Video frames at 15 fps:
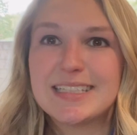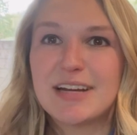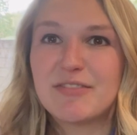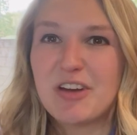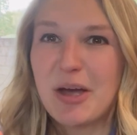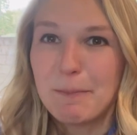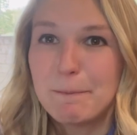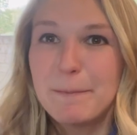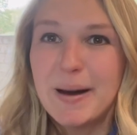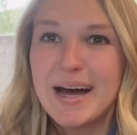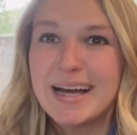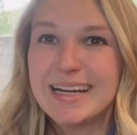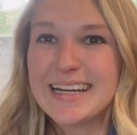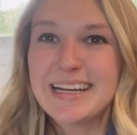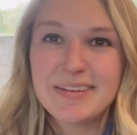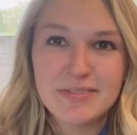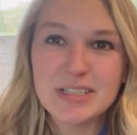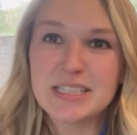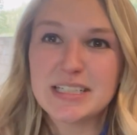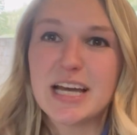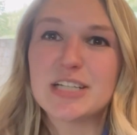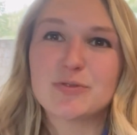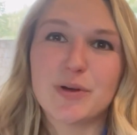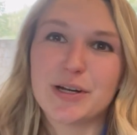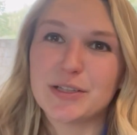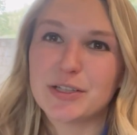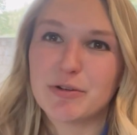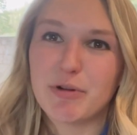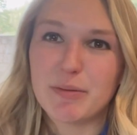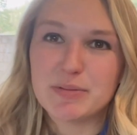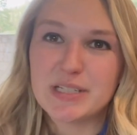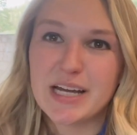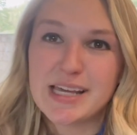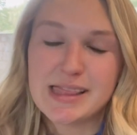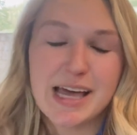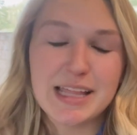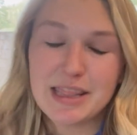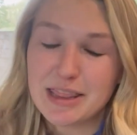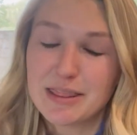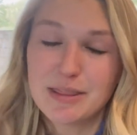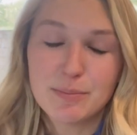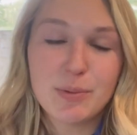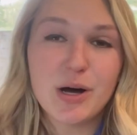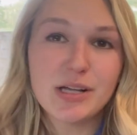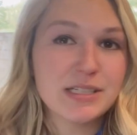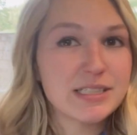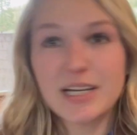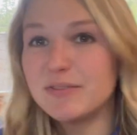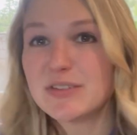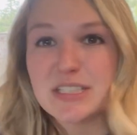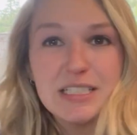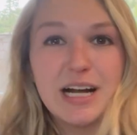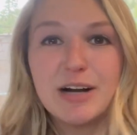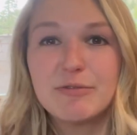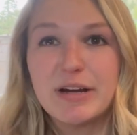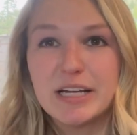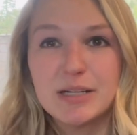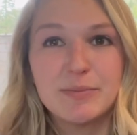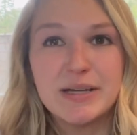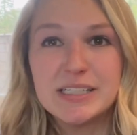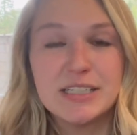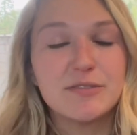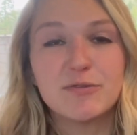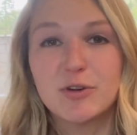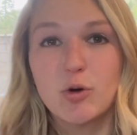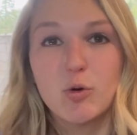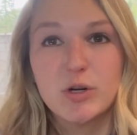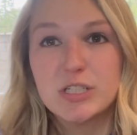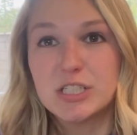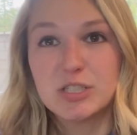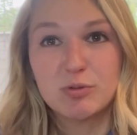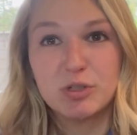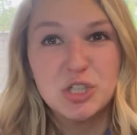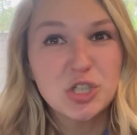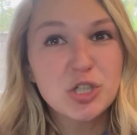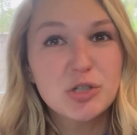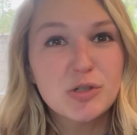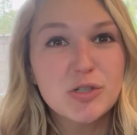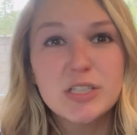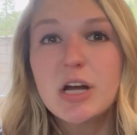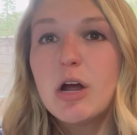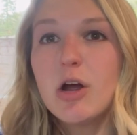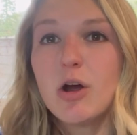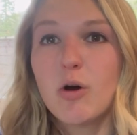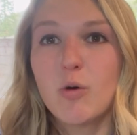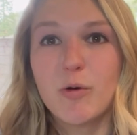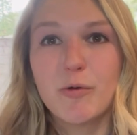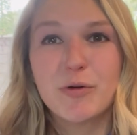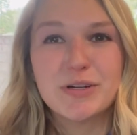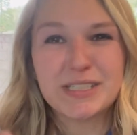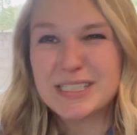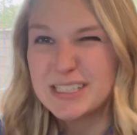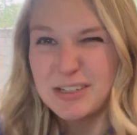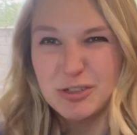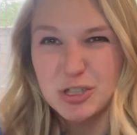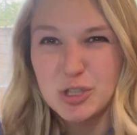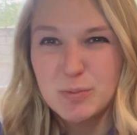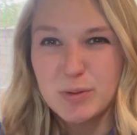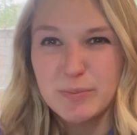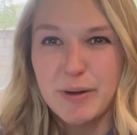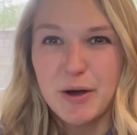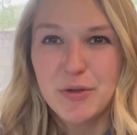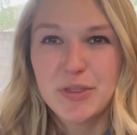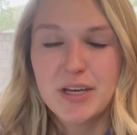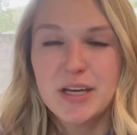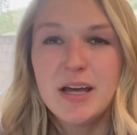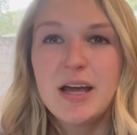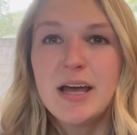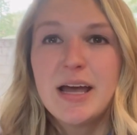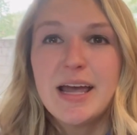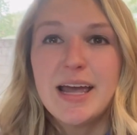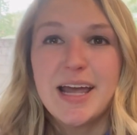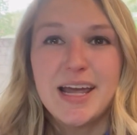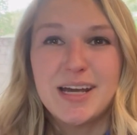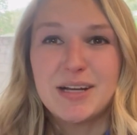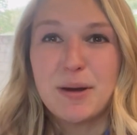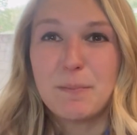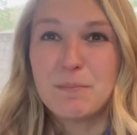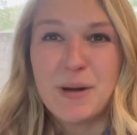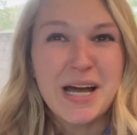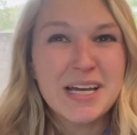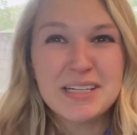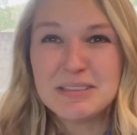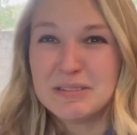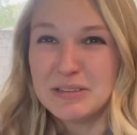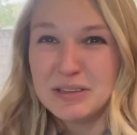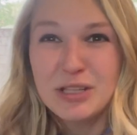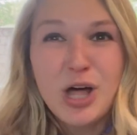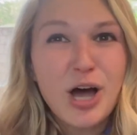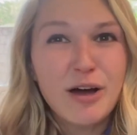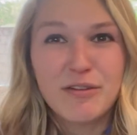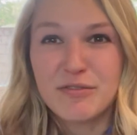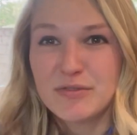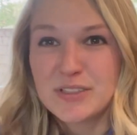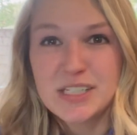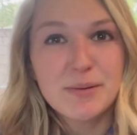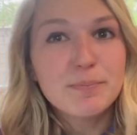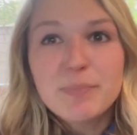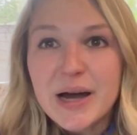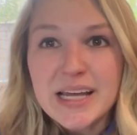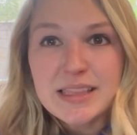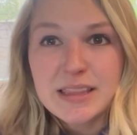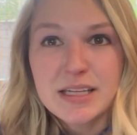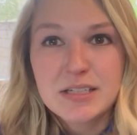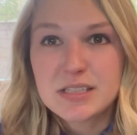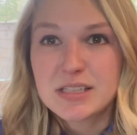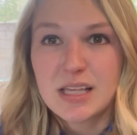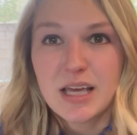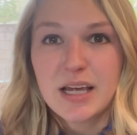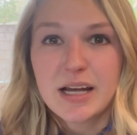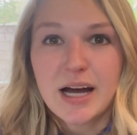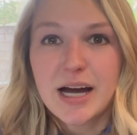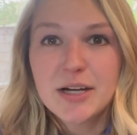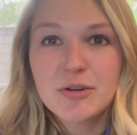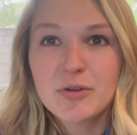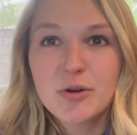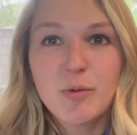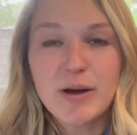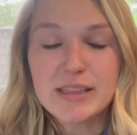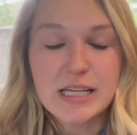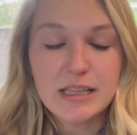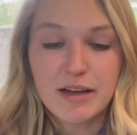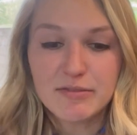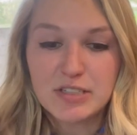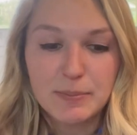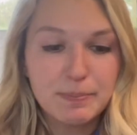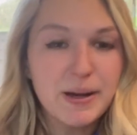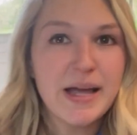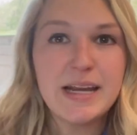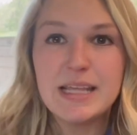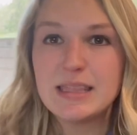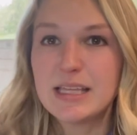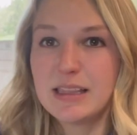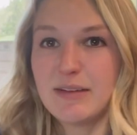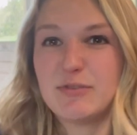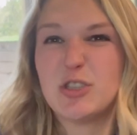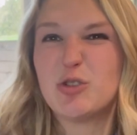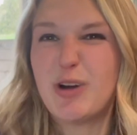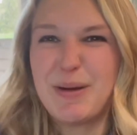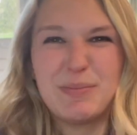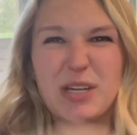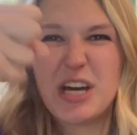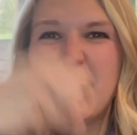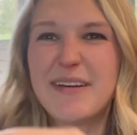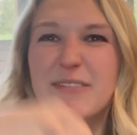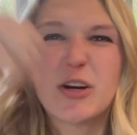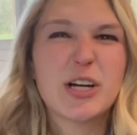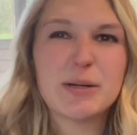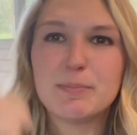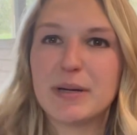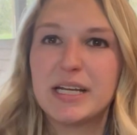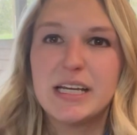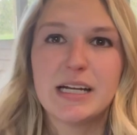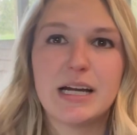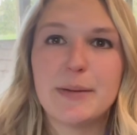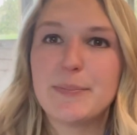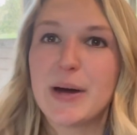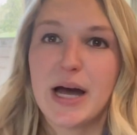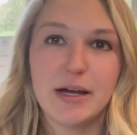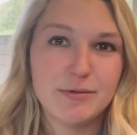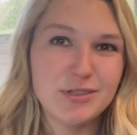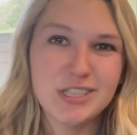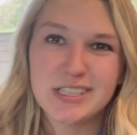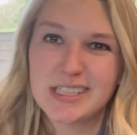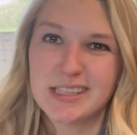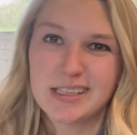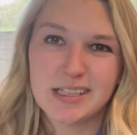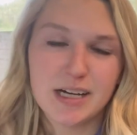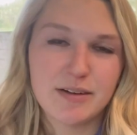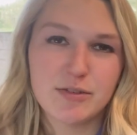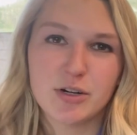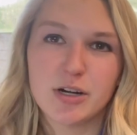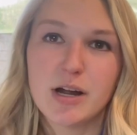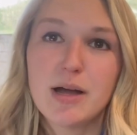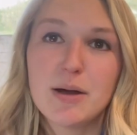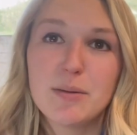stuff. But it even says right on their website that the ball itself is not recommended for horses with shoes or horses that are super mouthy. And mine love to bite this thing. I don't know why. They love to bite it. They love to grab the cover and pick it up. I would just get the cover.